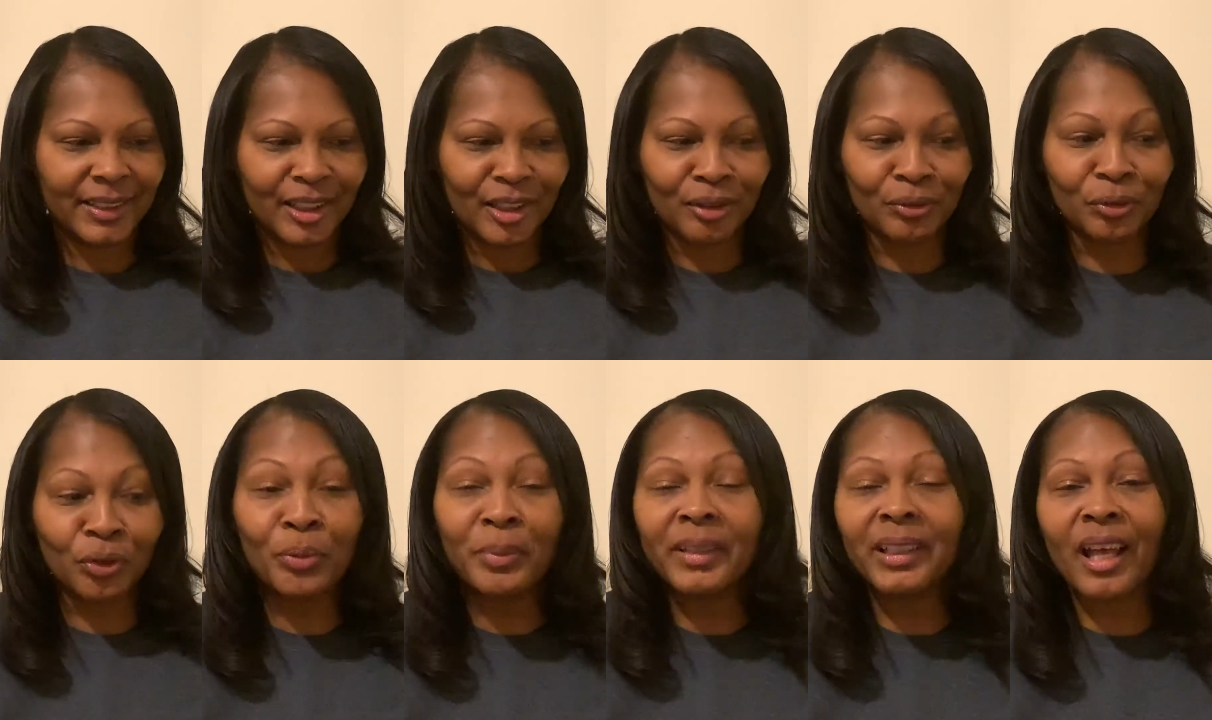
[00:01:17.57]

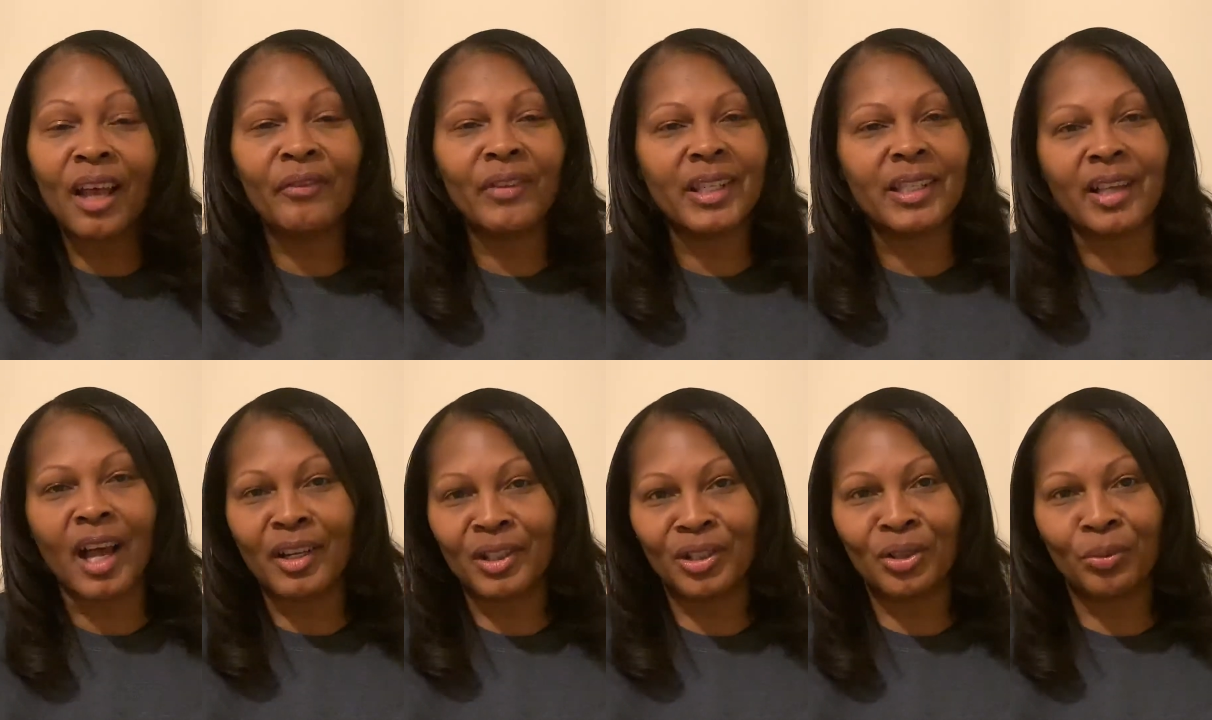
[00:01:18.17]
Ruby Love is
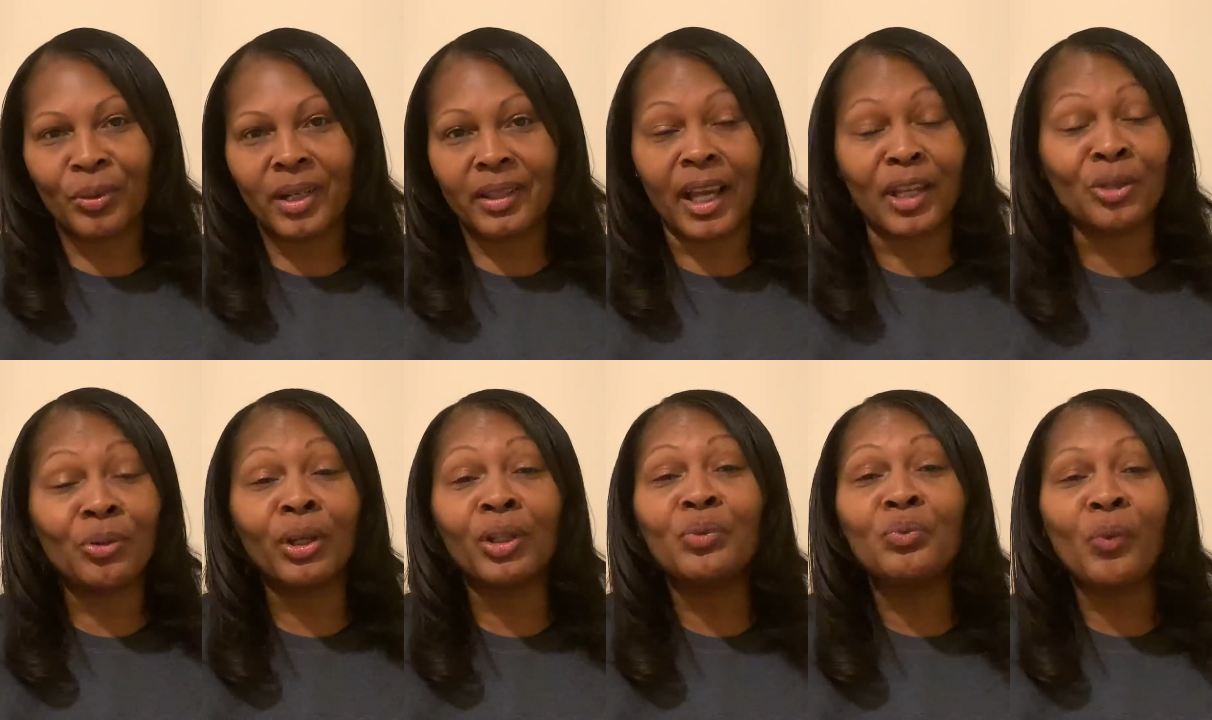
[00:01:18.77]
underwear that you
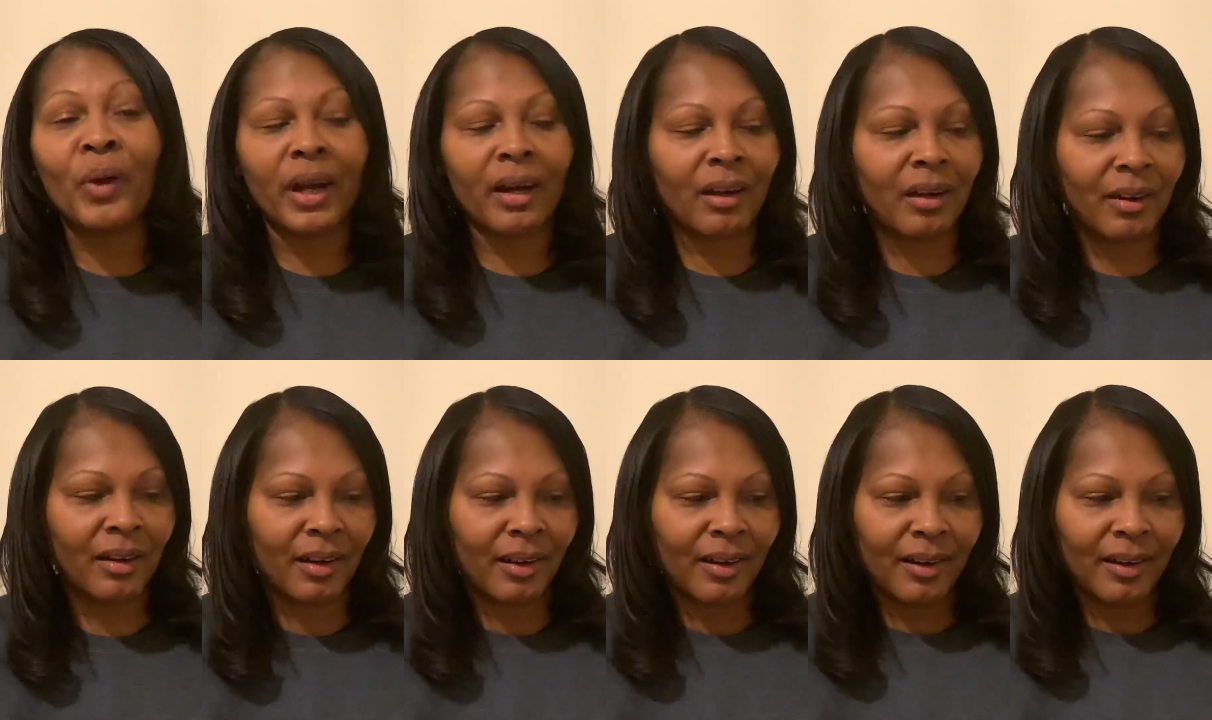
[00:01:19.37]
can wear
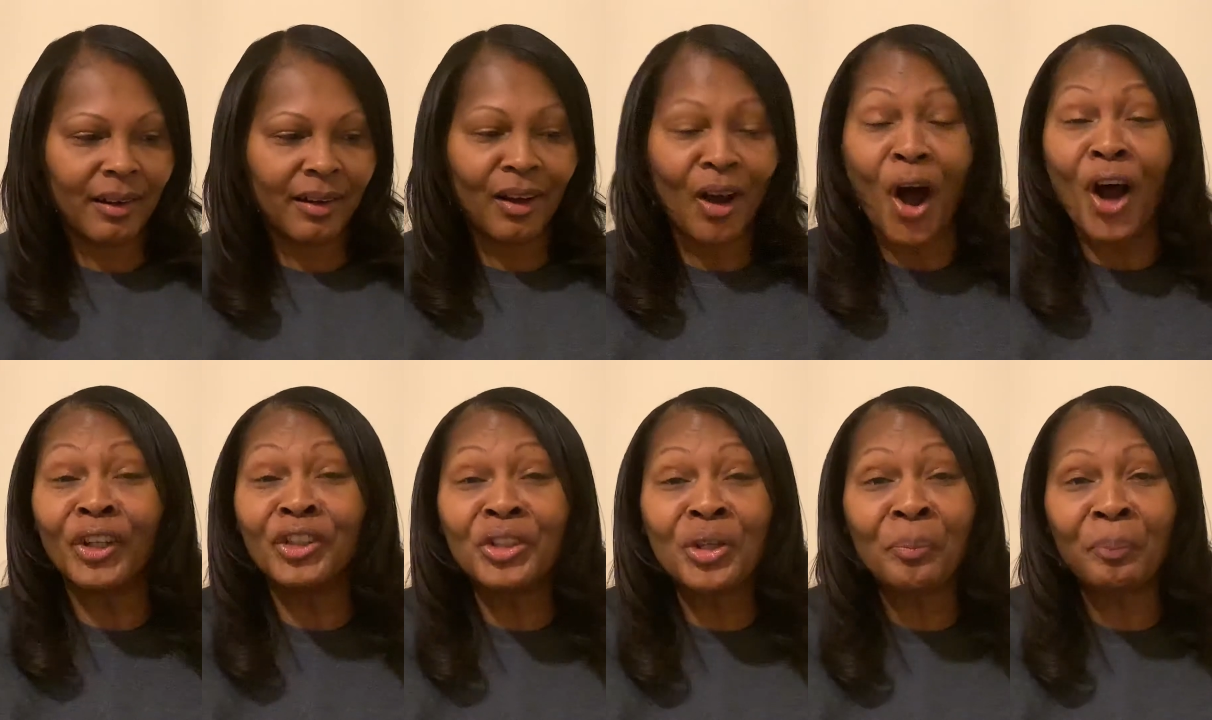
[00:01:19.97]

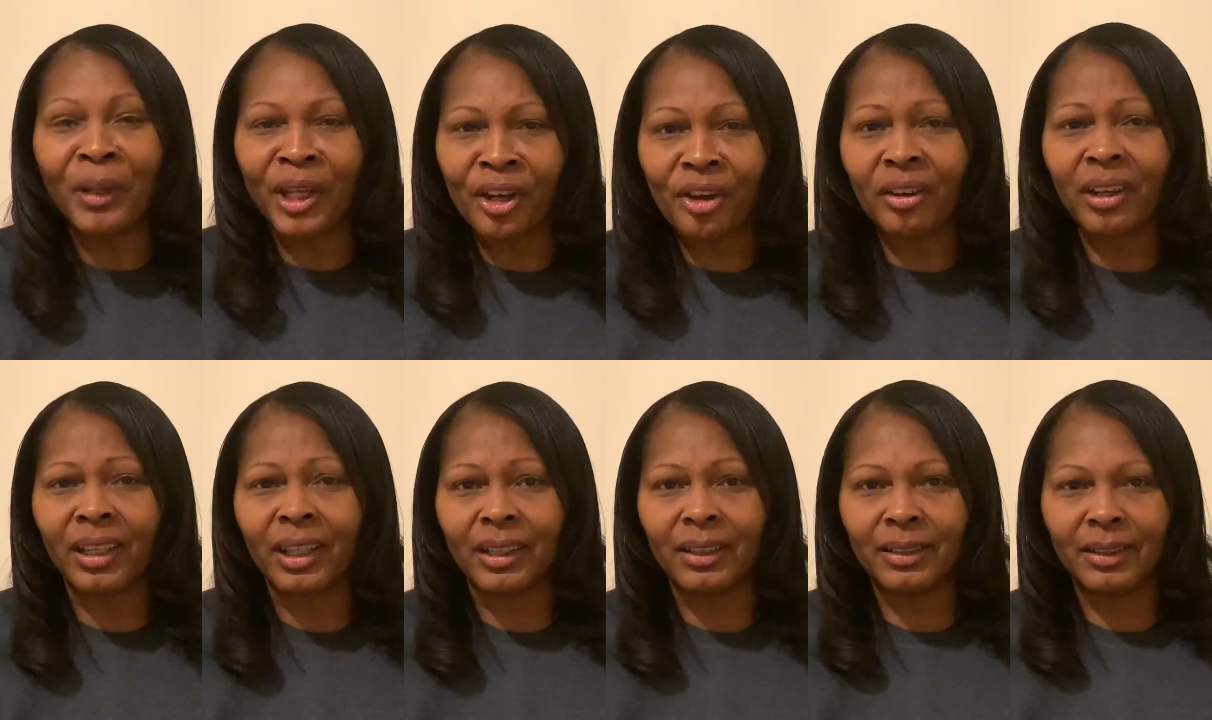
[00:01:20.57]
on your
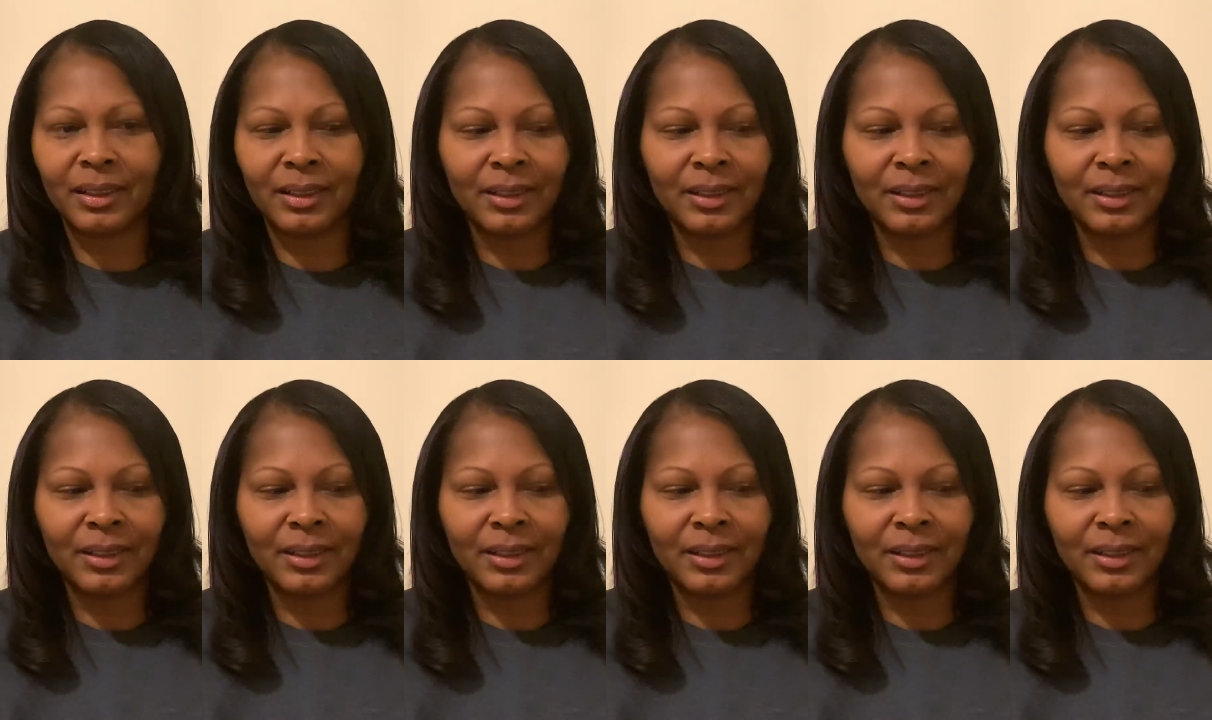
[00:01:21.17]
period.